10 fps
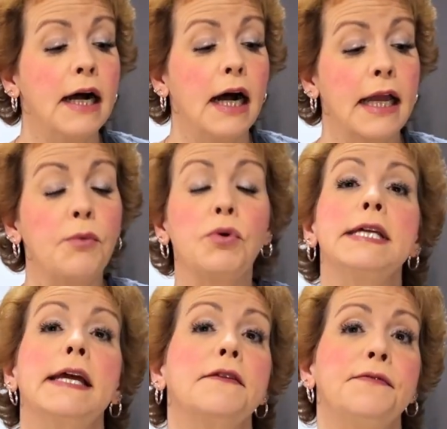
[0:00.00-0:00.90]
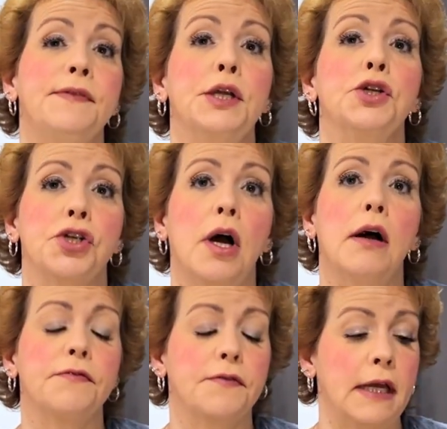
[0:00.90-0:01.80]
it will take the finish
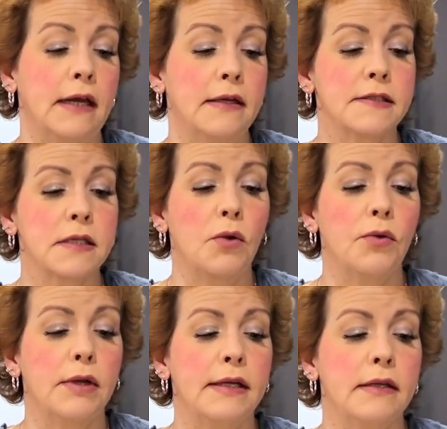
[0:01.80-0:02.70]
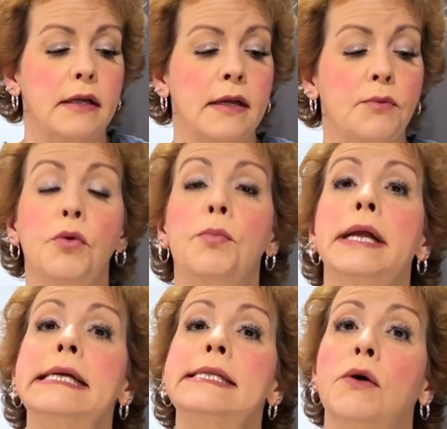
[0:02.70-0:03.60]
off. And so it will
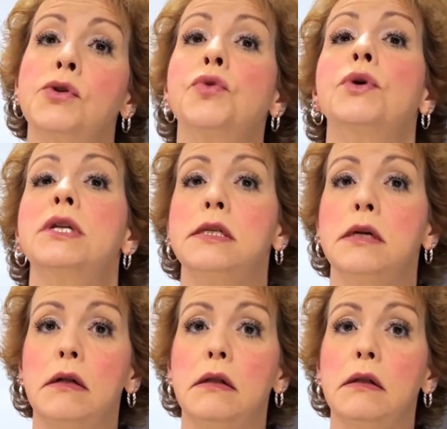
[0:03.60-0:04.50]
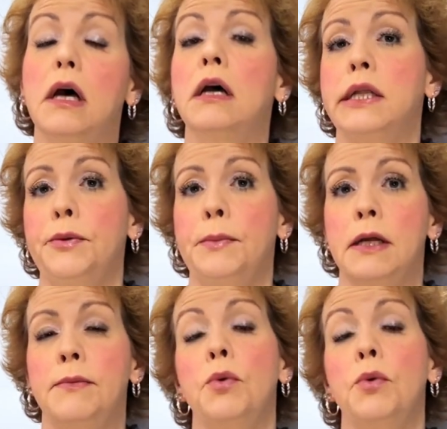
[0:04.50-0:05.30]
bring it down to a dull aluminum.